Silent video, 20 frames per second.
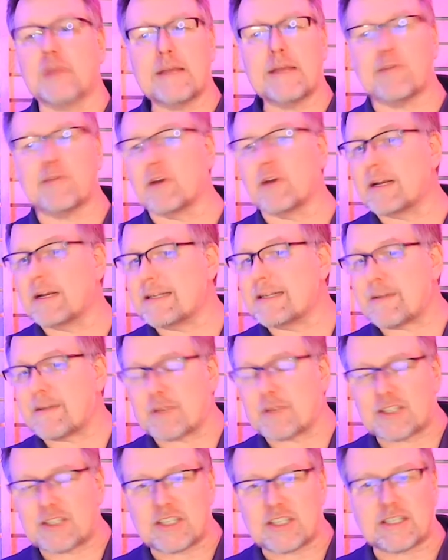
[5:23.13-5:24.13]
if you're in a different
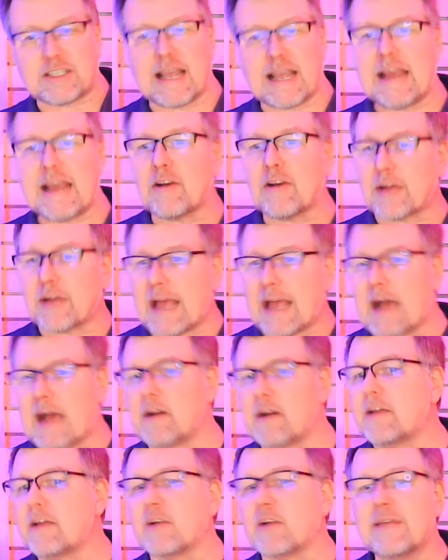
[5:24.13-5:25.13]
state or
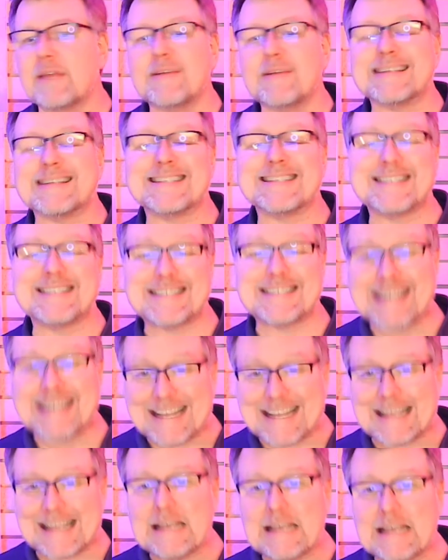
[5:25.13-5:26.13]
county or even a city,